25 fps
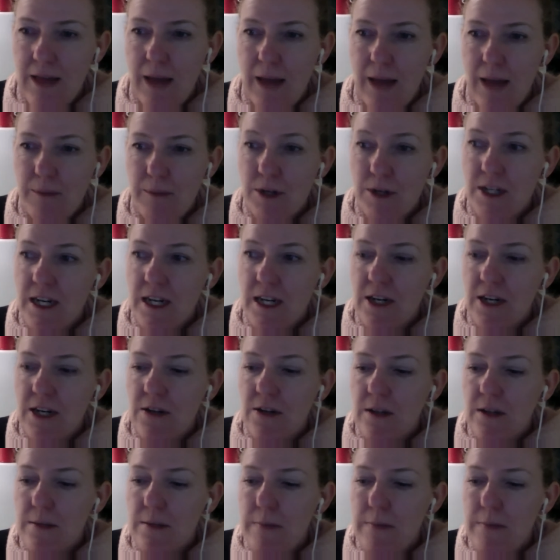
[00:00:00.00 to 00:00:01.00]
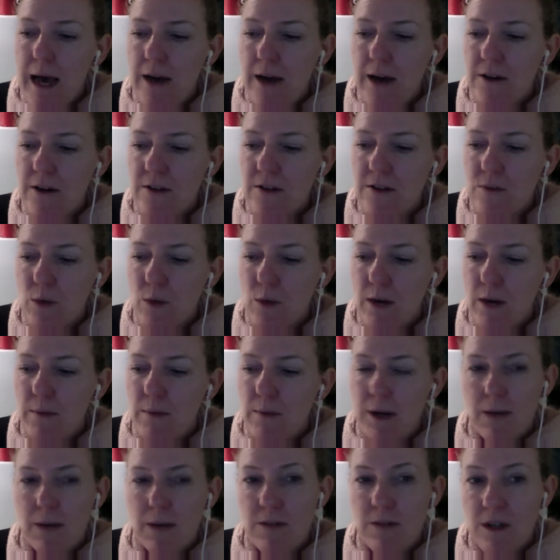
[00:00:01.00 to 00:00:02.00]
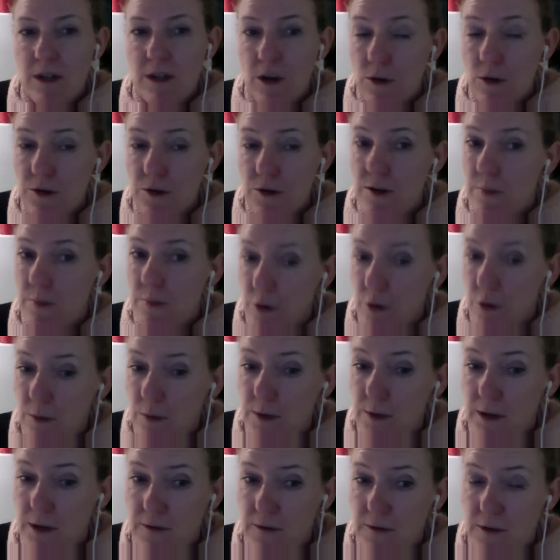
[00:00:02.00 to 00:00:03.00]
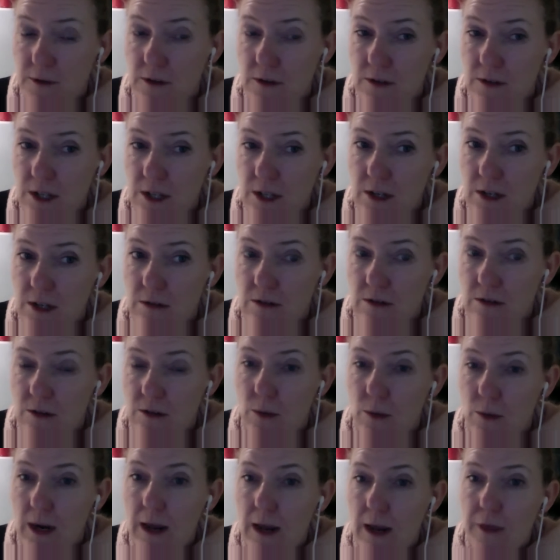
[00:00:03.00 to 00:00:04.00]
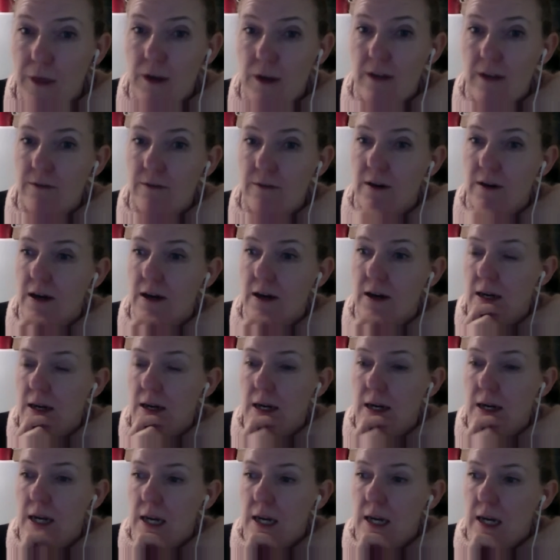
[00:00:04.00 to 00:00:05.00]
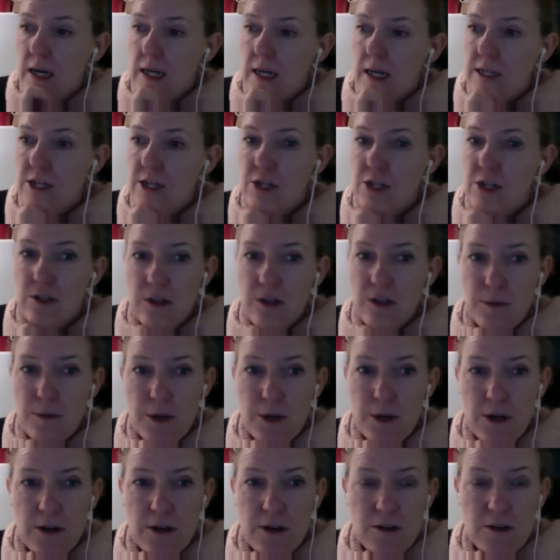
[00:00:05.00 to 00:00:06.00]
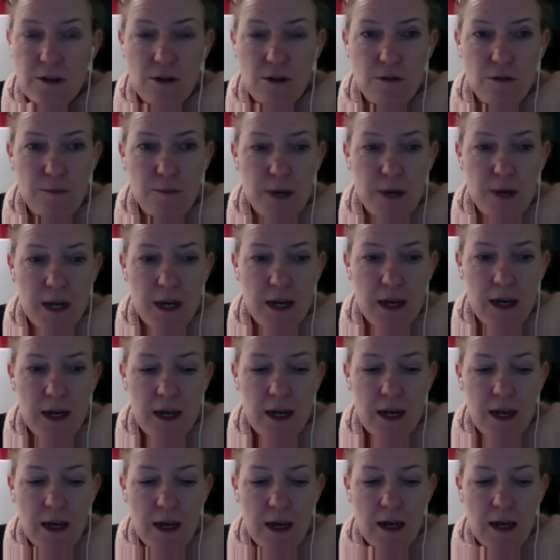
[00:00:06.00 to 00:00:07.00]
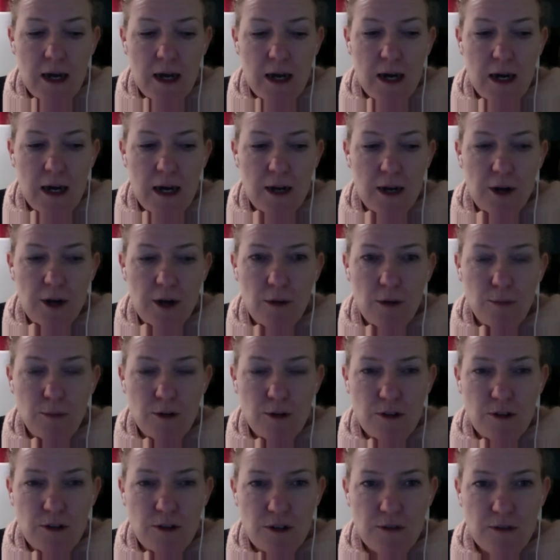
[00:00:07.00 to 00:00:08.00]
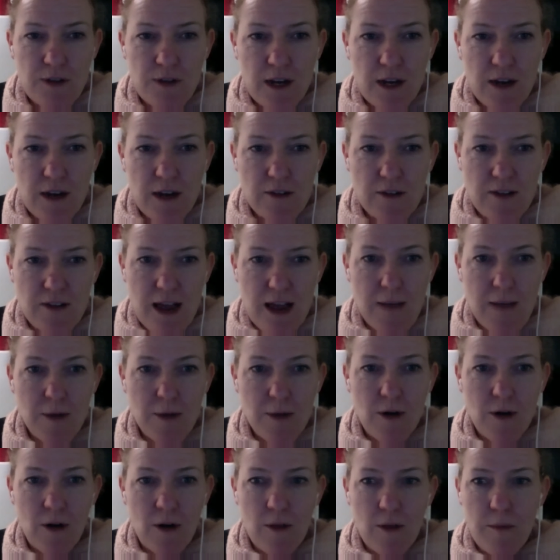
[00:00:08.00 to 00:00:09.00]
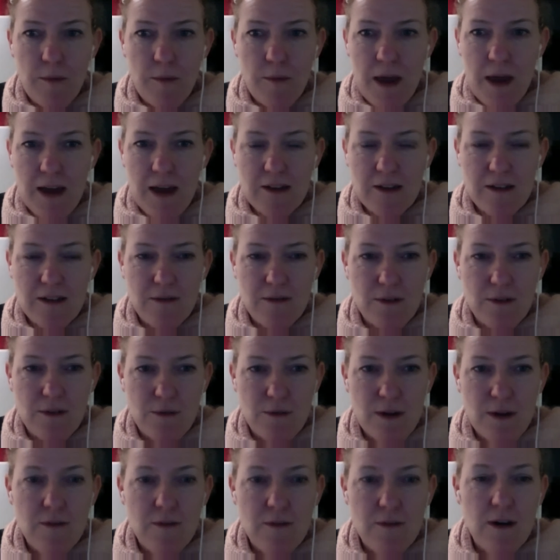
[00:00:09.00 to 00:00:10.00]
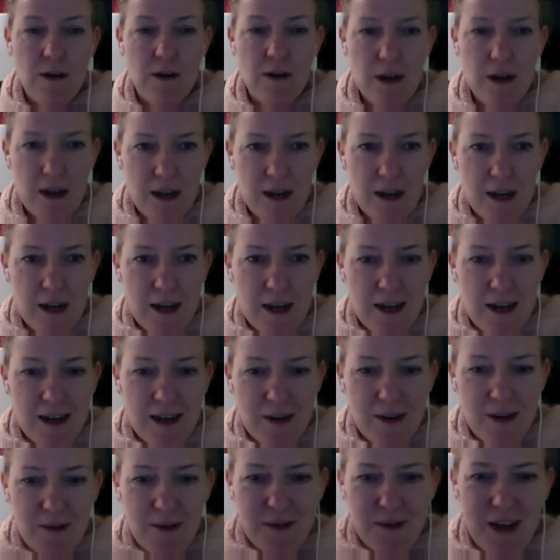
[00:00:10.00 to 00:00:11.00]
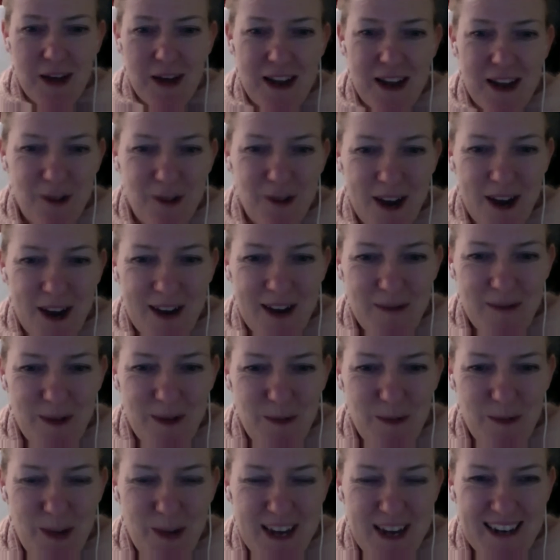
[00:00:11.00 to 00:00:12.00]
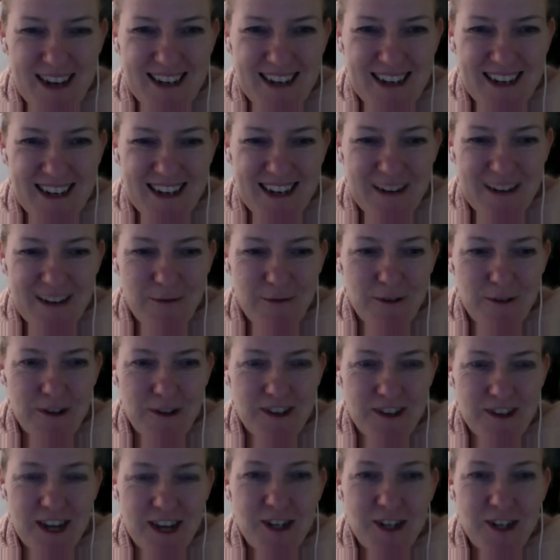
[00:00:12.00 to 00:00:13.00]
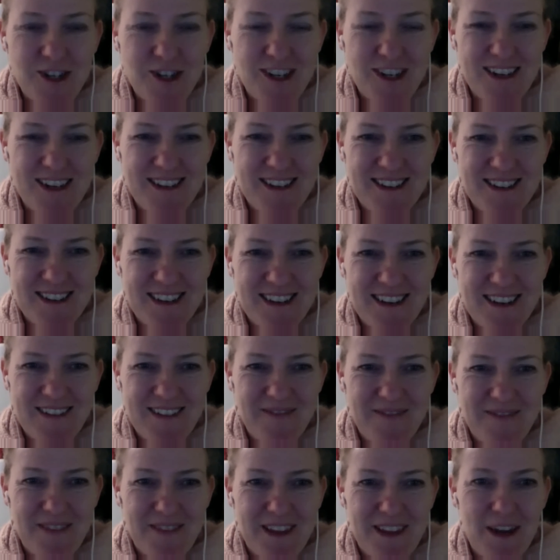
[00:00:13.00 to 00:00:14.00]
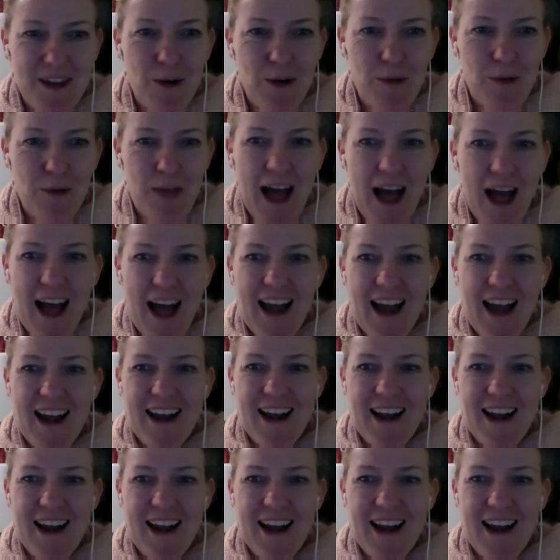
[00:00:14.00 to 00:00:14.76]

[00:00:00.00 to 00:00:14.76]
particularly matters when it comes to culturally appropriate foods too. So when I think of Indigenous communities who've been, you know, preserving salmon on the banks of the river and dried with wind for centuries, you know, that